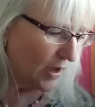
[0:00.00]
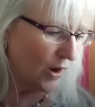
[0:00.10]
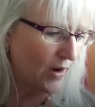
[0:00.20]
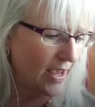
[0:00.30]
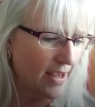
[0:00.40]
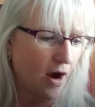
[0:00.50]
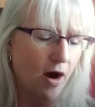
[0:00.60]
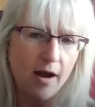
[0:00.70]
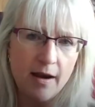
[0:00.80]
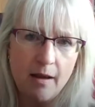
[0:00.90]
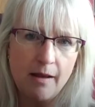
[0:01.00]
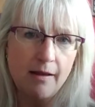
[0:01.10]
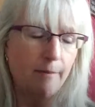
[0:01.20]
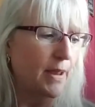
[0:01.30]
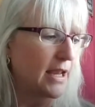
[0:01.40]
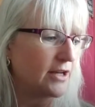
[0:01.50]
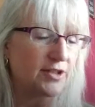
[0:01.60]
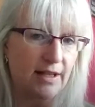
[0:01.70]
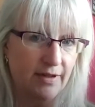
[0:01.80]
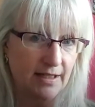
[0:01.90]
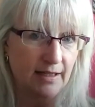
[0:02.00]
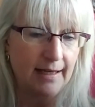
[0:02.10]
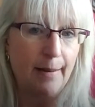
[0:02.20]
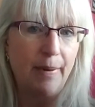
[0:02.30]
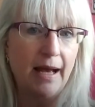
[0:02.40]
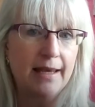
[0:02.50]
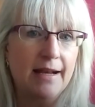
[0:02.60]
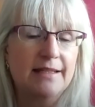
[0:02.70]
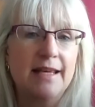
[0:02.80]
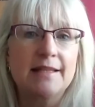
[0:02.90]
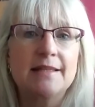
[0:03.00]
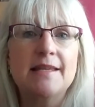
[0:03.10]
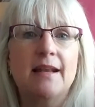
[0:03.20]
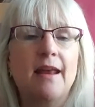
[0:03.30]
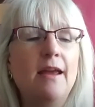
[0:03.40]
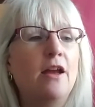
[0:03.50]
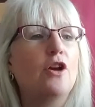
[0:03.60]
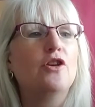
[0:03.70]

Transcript: Okay, on page 17, la página 17,